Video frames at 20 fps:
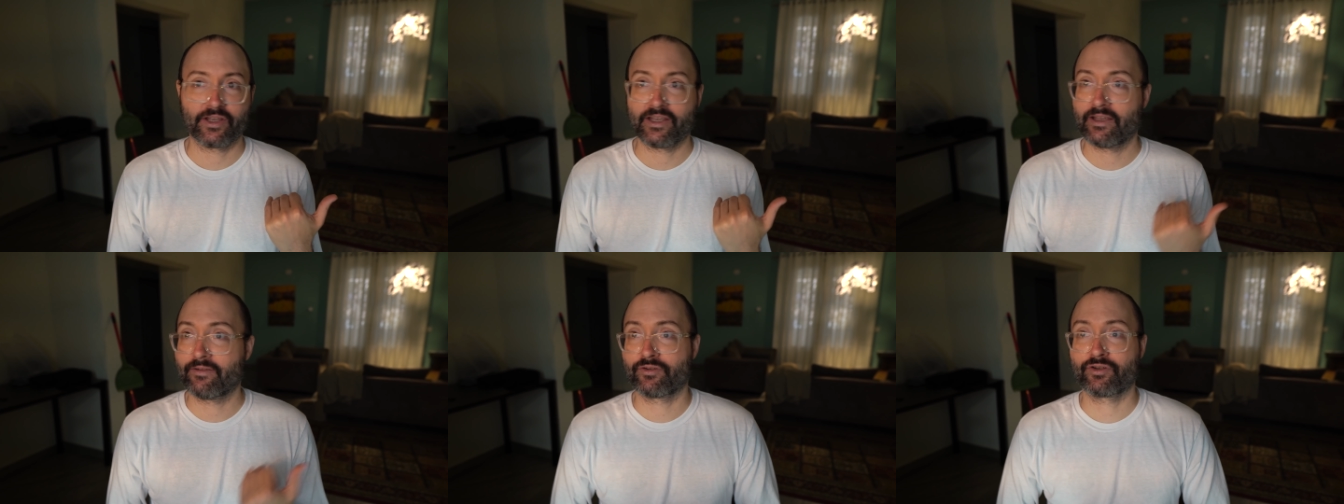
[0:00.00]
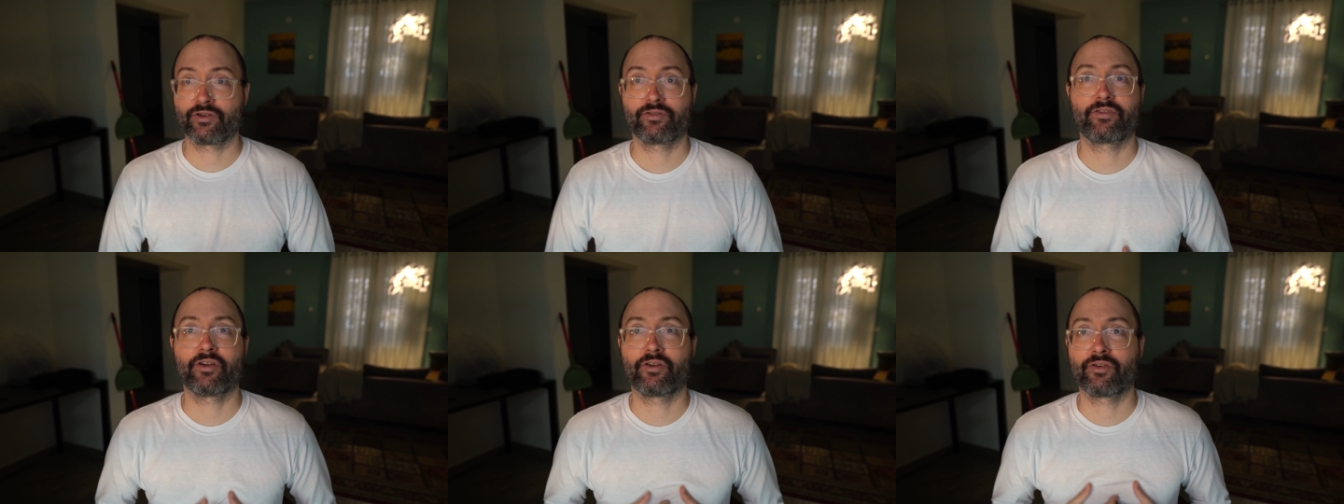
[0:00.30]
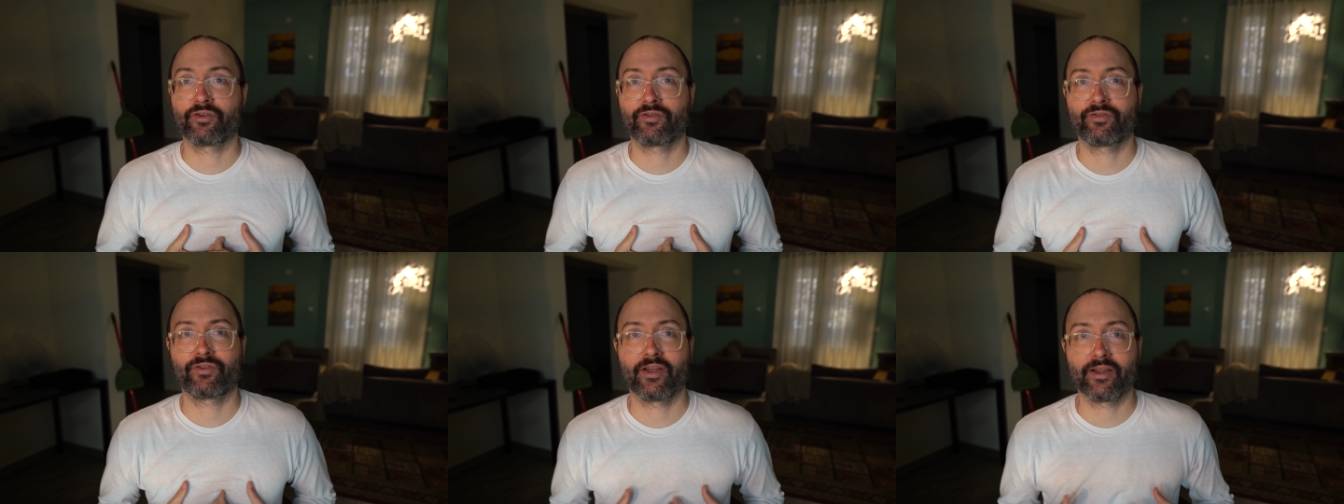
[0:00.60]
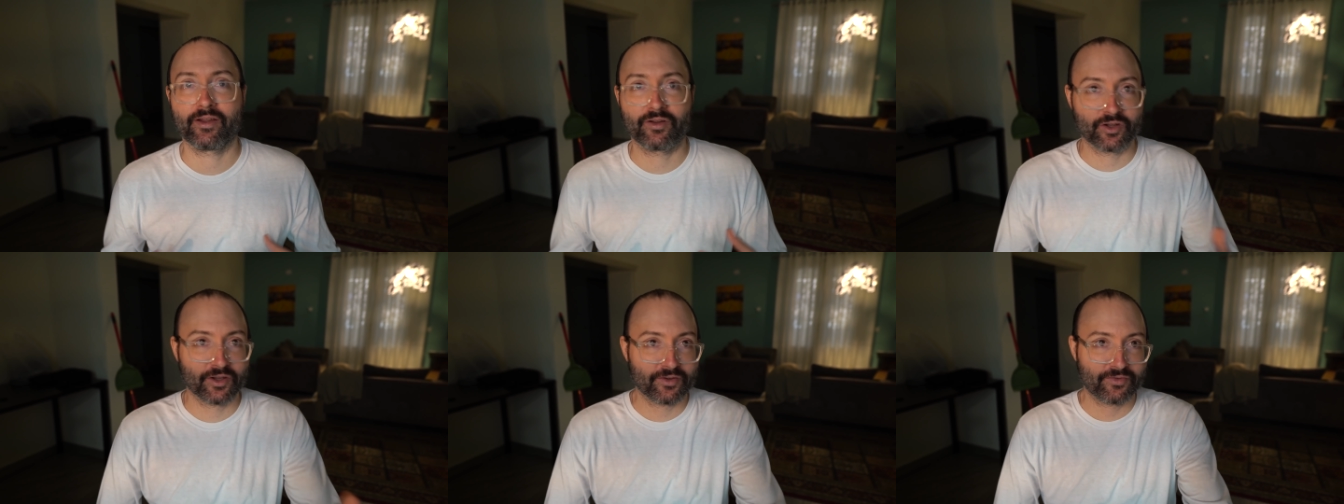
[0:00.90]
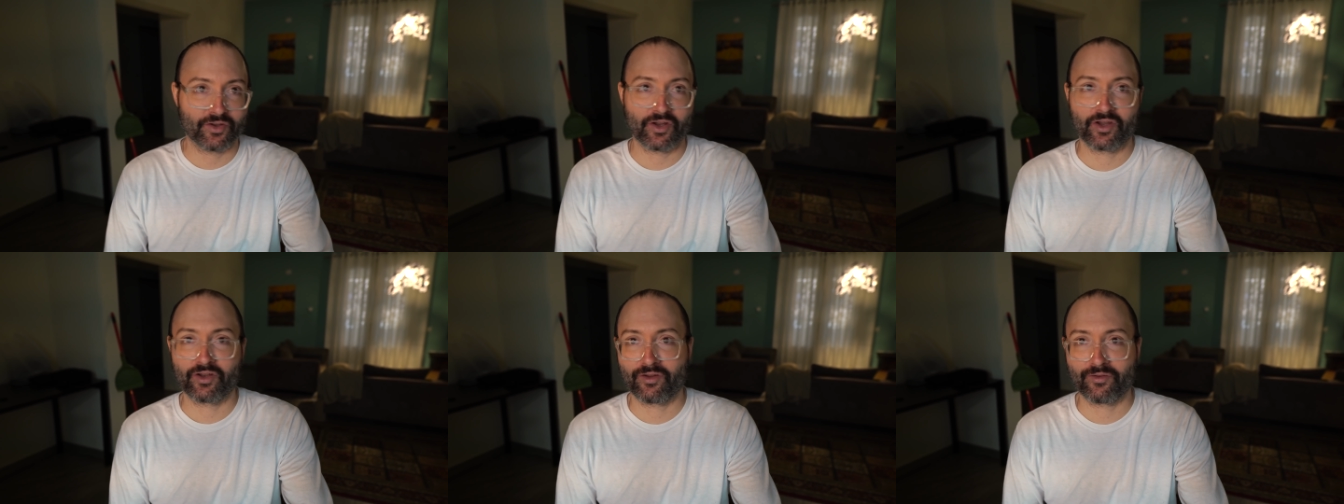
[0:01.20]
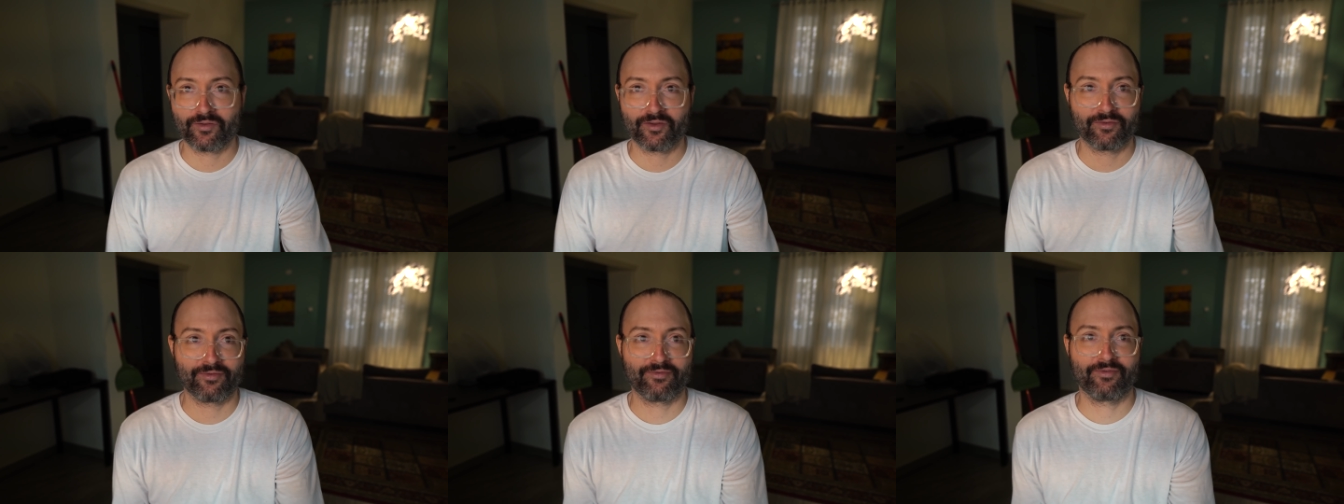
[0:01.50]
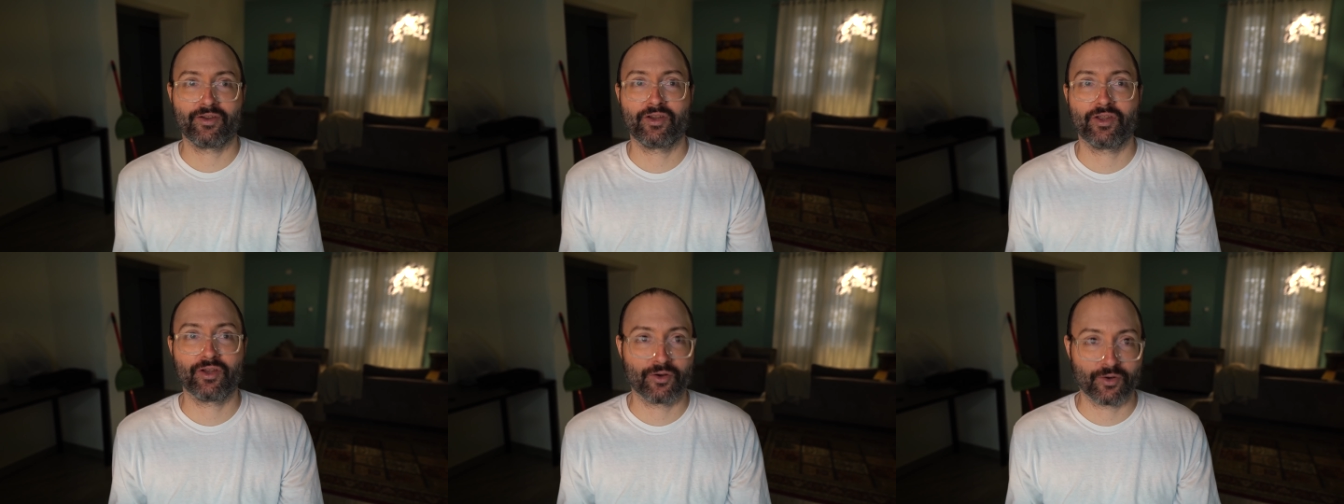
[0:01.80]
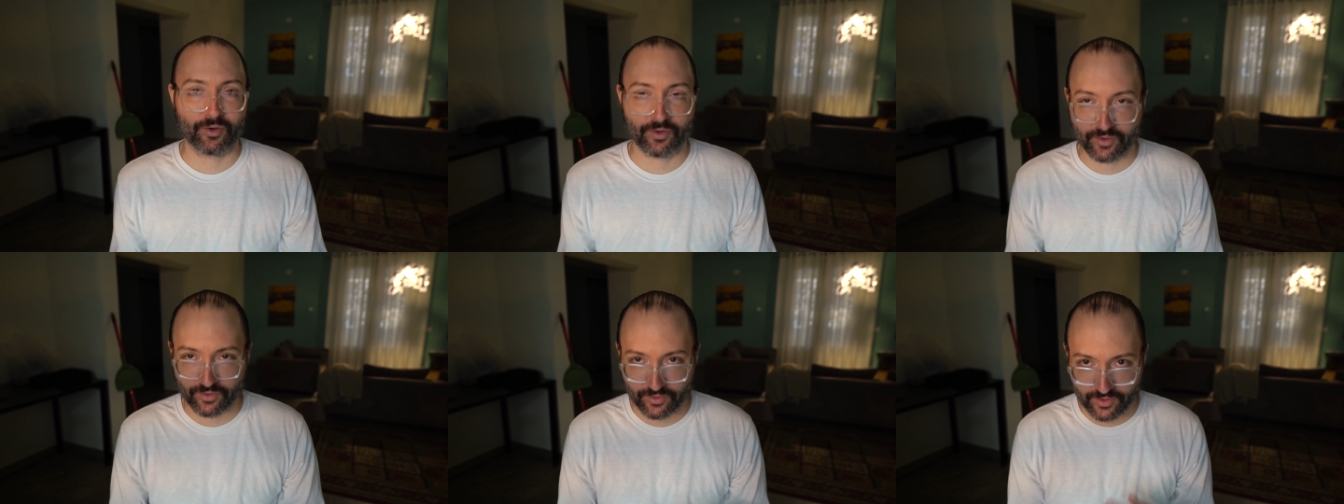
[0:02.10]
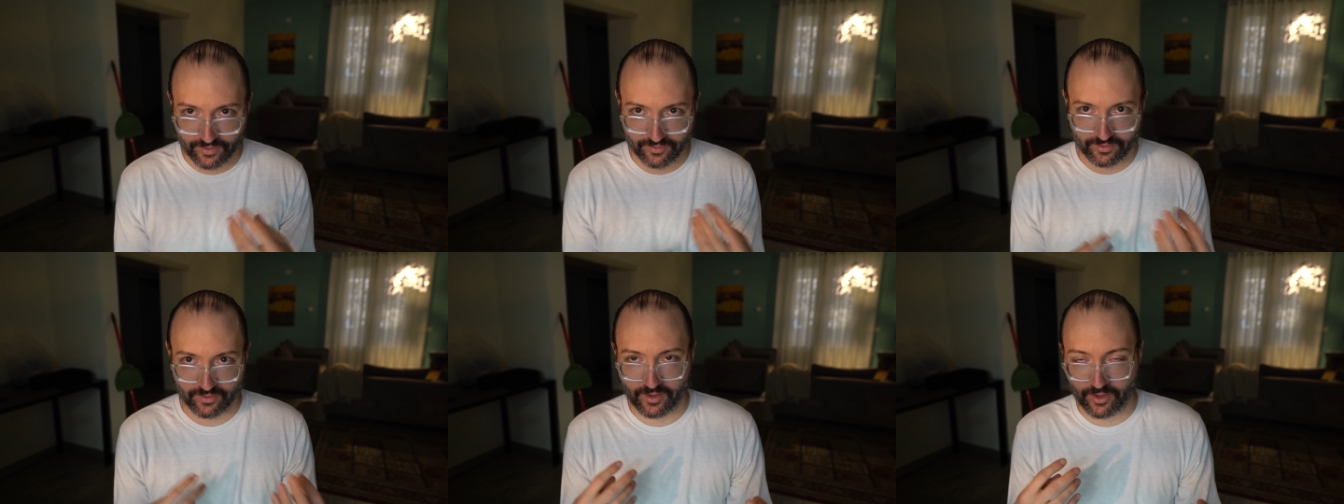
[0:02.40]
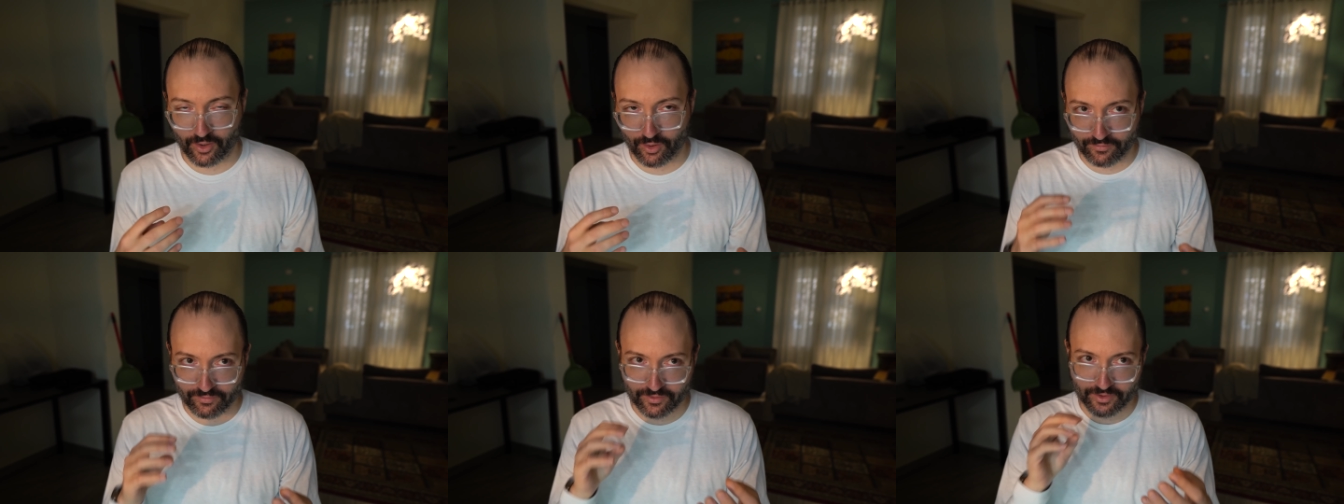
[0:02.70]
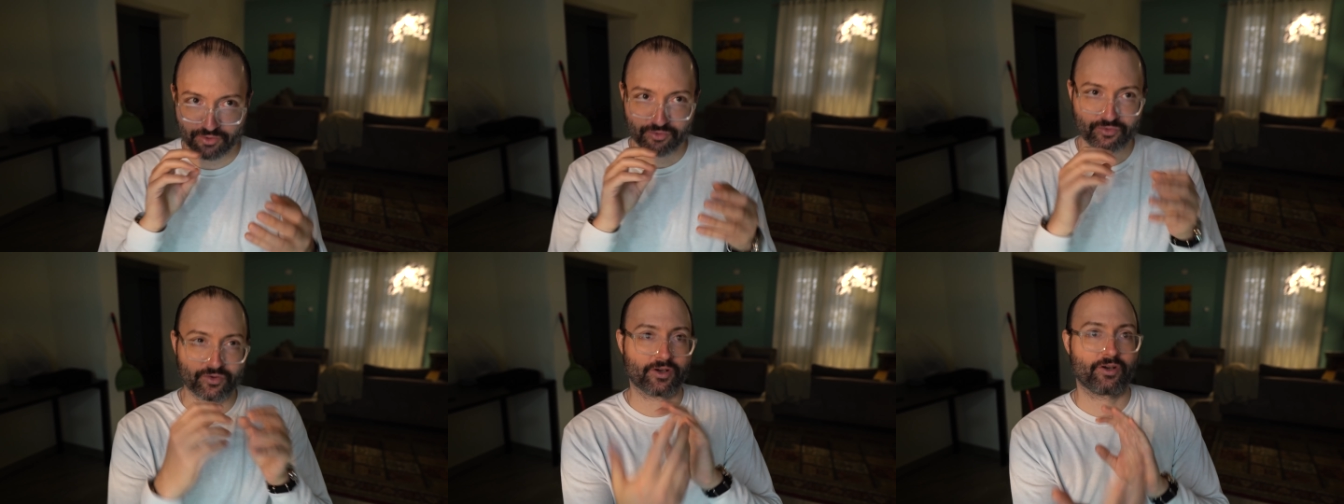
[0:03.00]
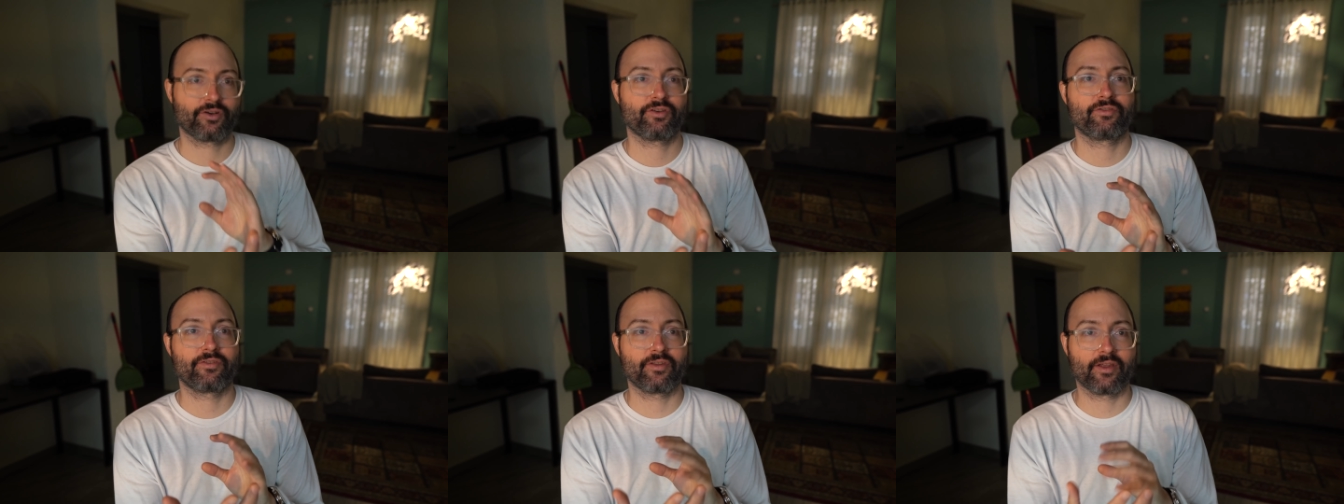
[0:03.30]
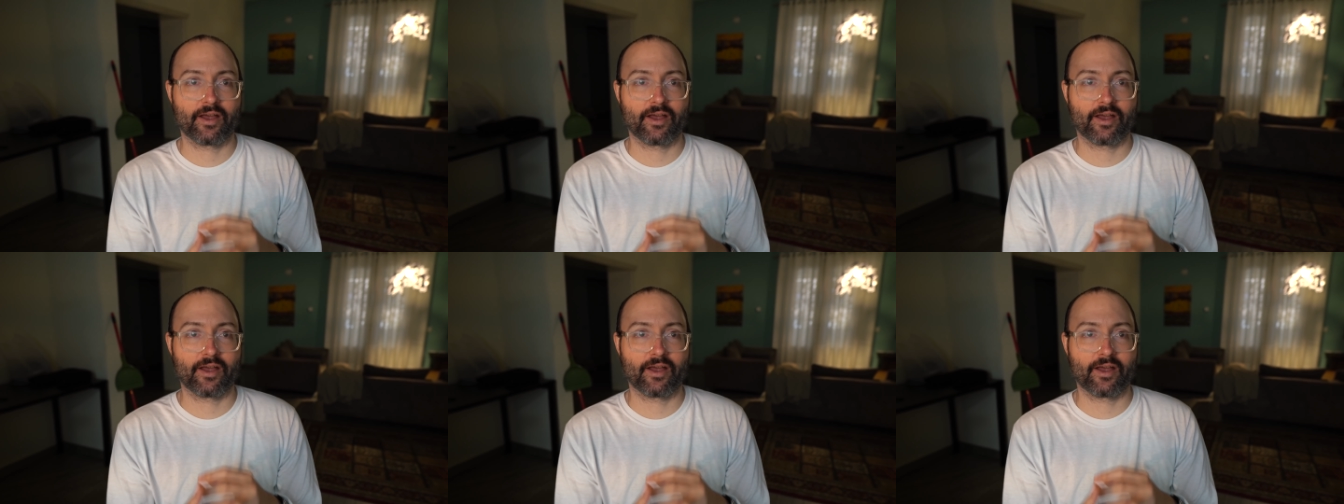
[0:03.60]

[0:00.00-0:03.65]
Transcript: Even just listening to this video it hopefully triggers